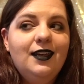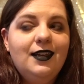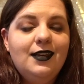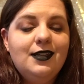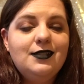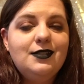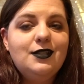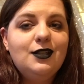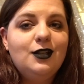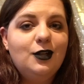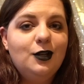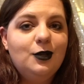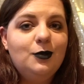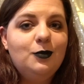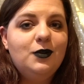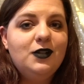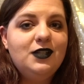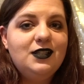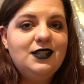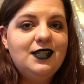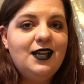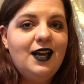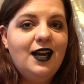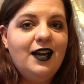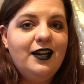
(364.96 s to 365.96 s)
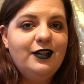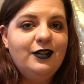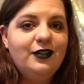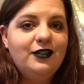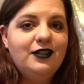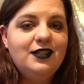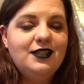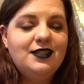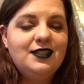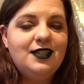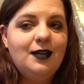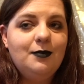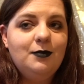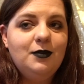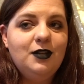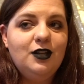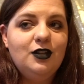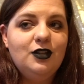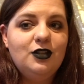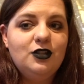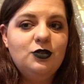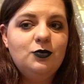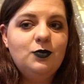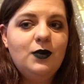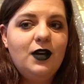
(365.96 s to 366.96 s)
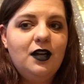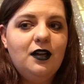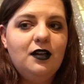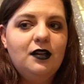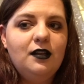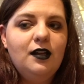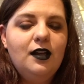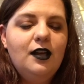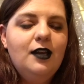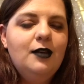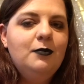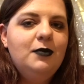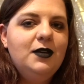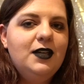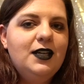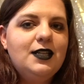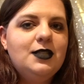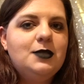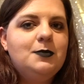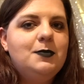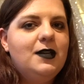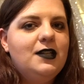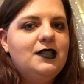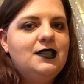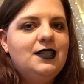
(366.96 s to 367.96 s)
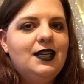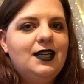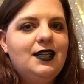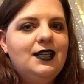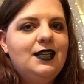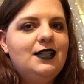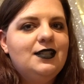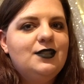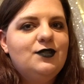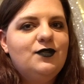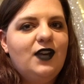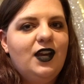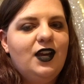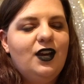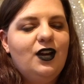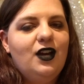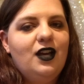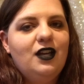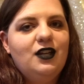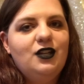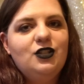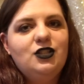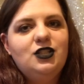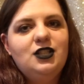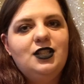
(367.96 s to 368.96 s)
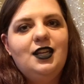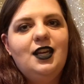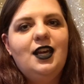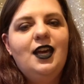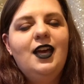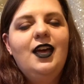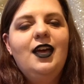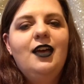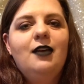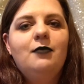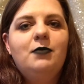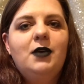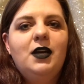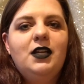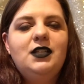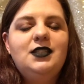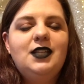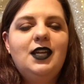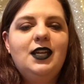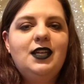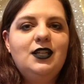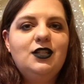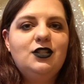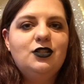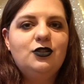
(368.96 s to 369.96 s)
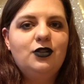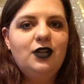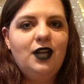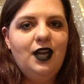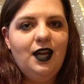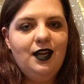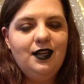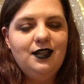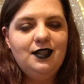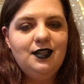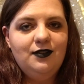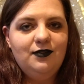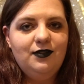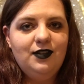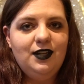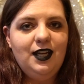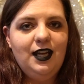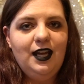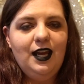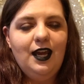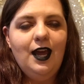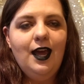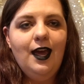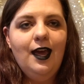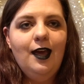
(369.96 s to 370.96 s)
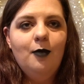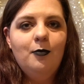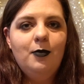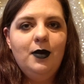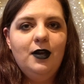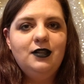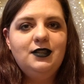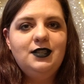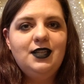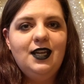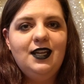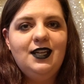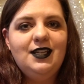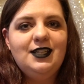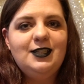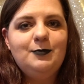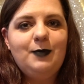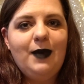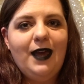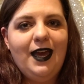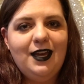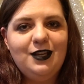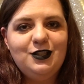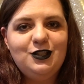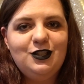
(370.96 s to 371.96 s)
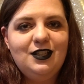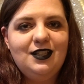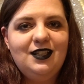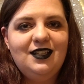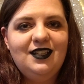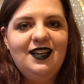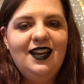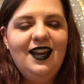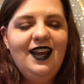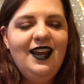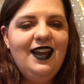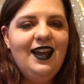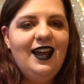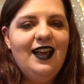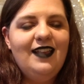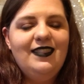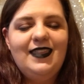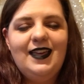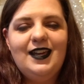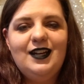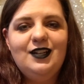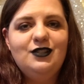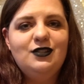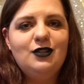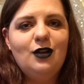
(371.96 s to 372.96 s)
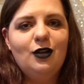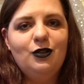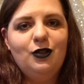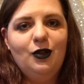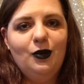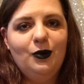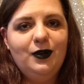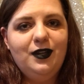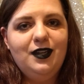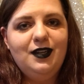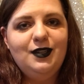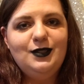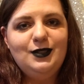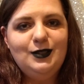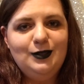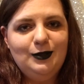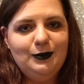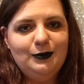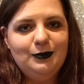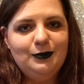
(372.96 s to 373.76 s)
he is a good one to honor this time of year as well, because Beltane is fire energy, Beltane is creativity, Beltane is passion, and that is all Loki too.